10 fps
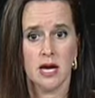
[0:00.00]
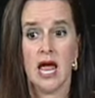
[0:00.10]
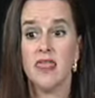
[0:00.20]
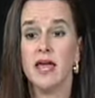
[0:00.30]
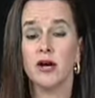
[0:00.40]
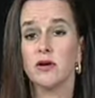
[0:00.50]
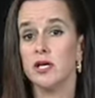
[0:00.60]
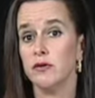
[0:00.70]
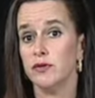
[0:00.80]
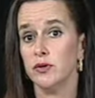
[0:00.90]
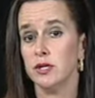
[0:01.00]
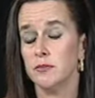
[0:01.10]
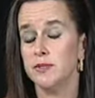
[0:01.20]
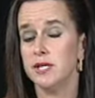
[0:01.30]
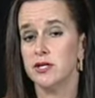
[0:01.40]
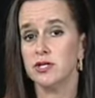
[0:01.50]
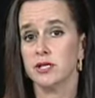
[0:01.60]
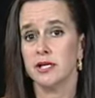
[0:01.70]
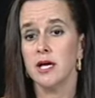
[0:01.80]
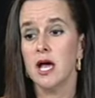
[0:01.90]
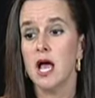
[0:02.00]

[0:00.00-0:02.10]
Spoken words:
and they are interviewed, and potentially